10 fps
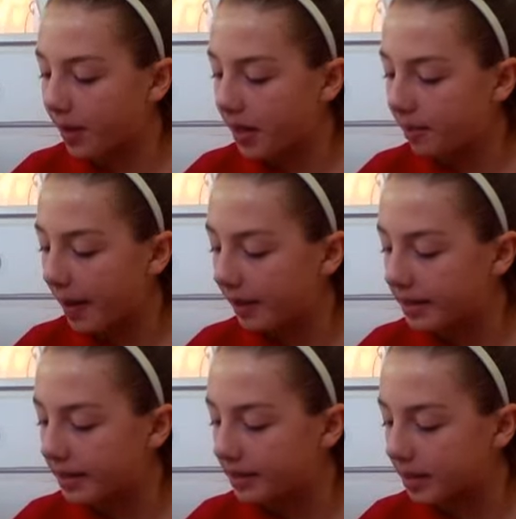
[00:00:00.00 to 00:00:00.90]
pink
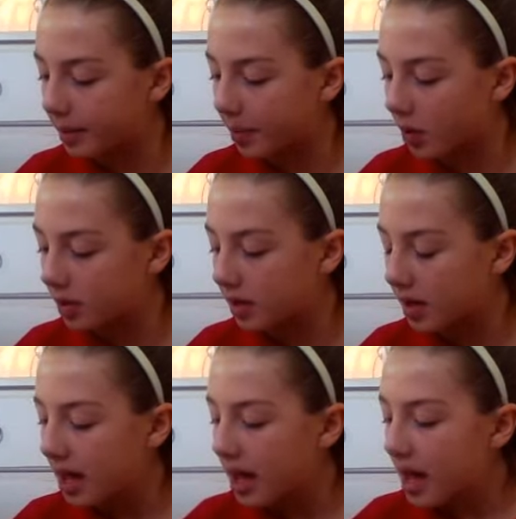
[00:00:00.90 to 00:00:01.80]
ballet slippers.
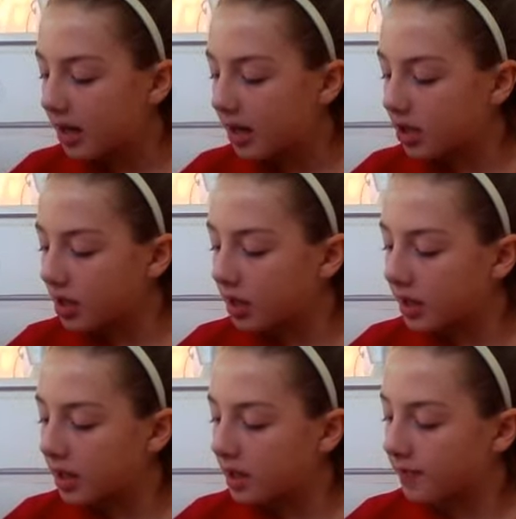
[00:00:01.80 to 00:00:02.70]

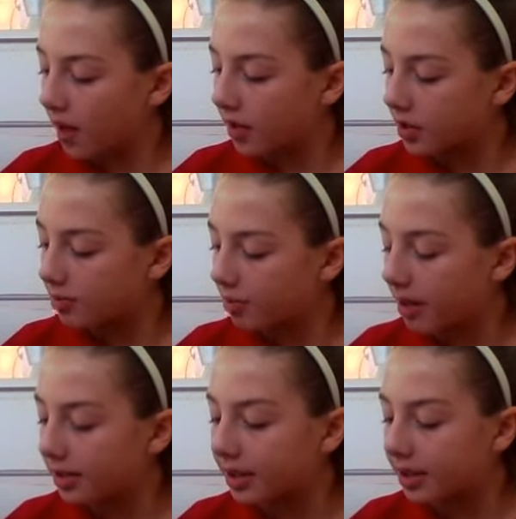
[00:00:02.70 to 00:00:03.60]
Angelina's father
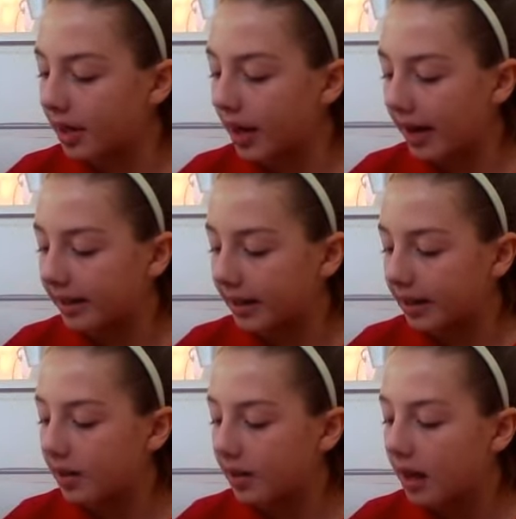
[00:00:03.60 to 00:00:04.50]
smiled at her
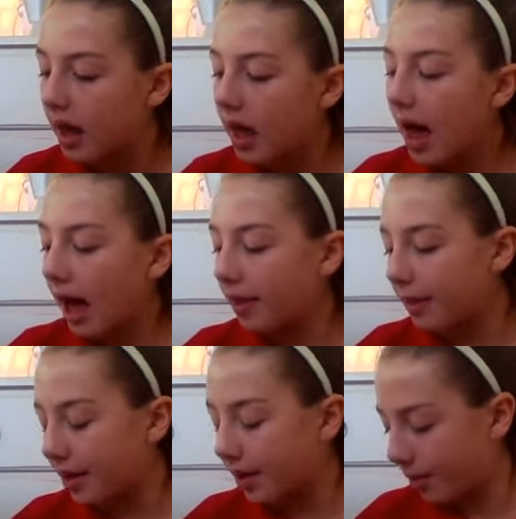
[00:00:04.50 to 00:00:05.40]
kindly. "I
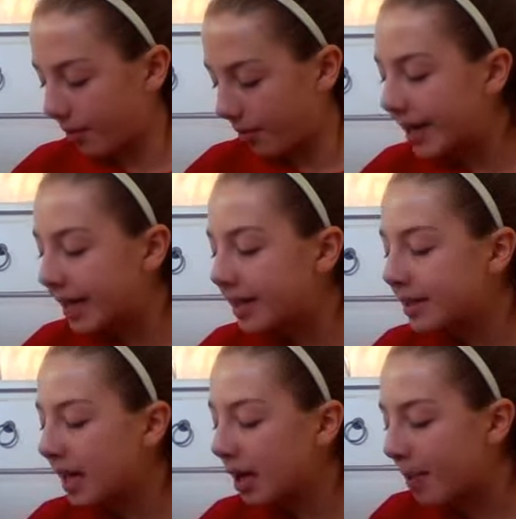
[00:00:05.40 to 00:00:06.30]
think you are ready
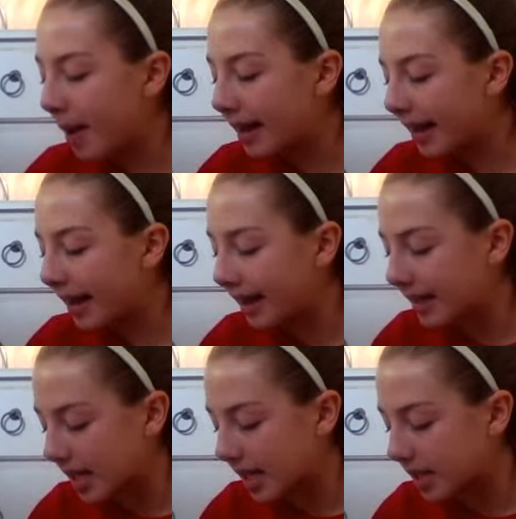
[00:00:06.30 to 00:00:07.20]
to take ballet
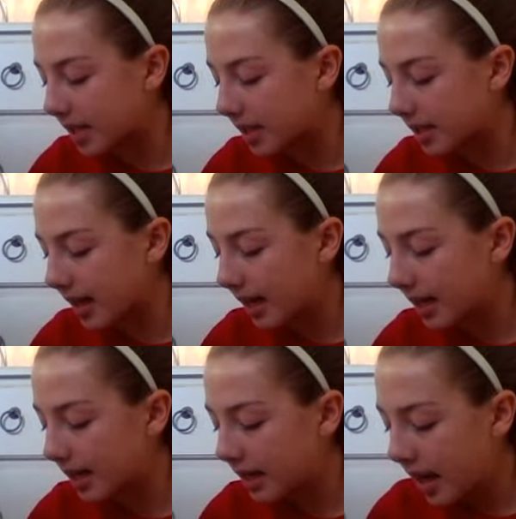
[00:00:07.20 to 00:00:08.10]
lessons," he said.
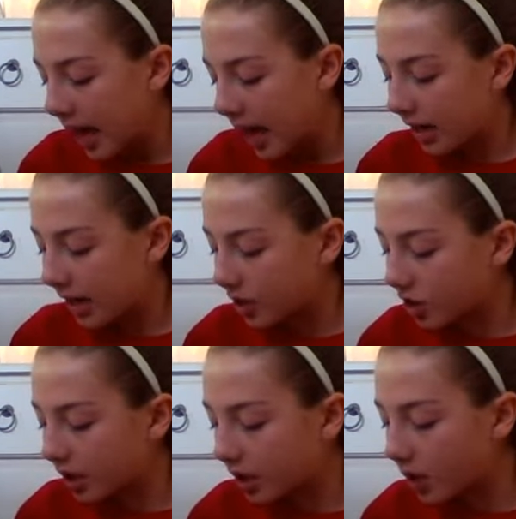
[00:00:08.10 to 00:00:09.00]

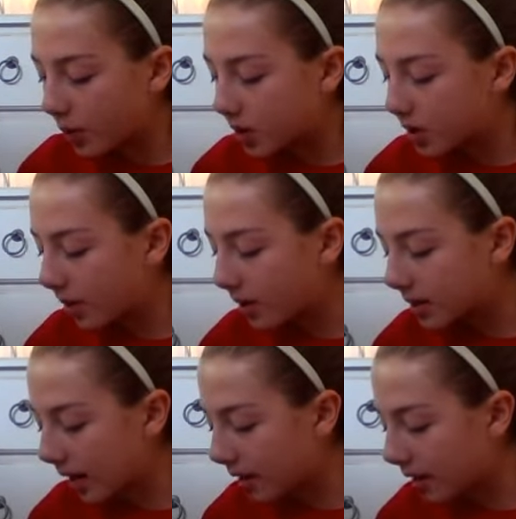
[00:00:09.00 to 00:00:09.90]
Angelina was so
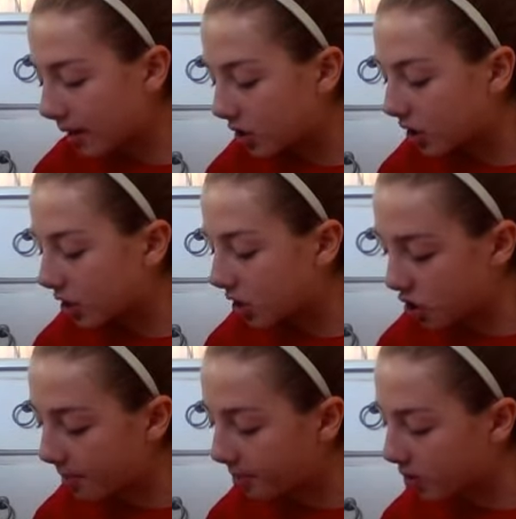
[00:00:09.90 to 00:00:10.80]
excited that she
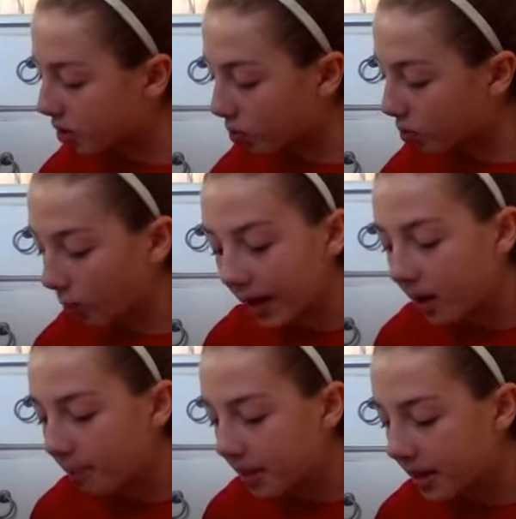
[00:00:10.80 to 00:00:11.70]
jumped straight
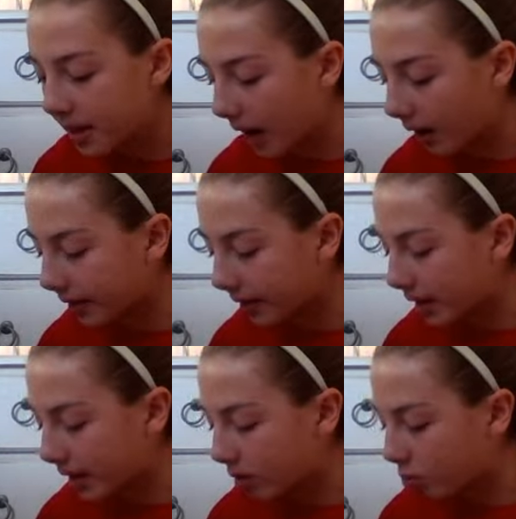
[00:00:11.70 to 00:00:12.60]
up in the air and
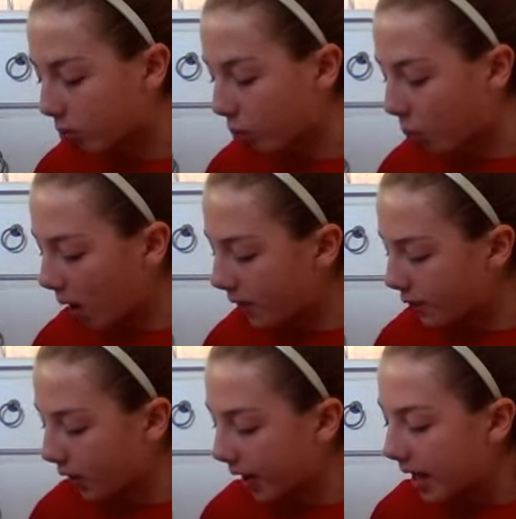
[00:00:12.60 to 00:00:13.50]
landed with one
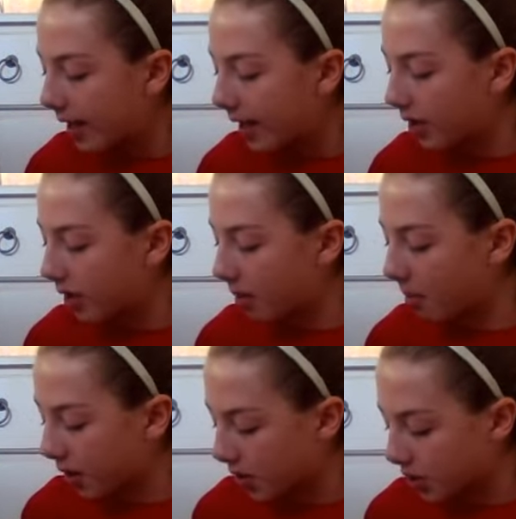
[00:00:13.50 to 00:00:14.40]
foot in her
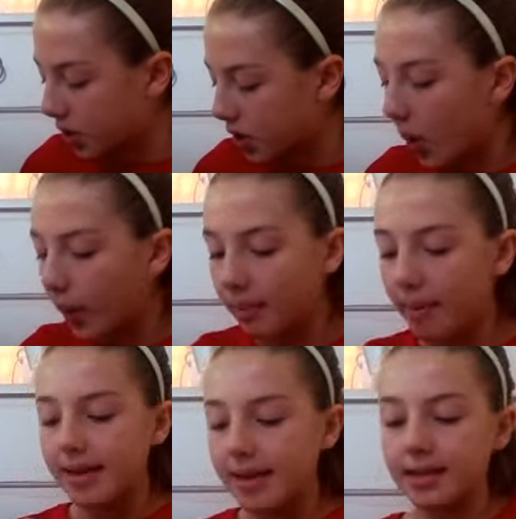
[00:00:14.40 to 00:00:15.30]
mother's sewing
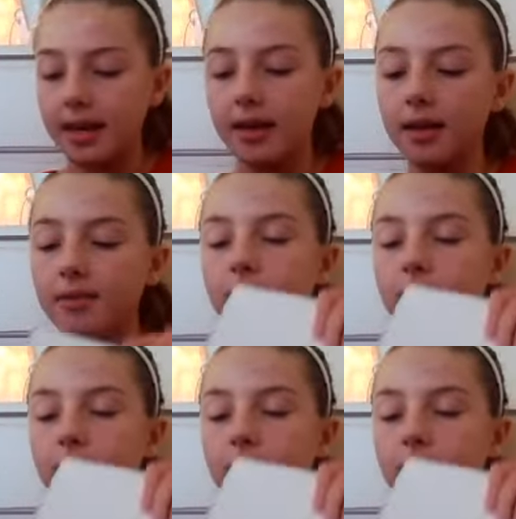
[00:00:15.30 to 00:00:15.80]
basket.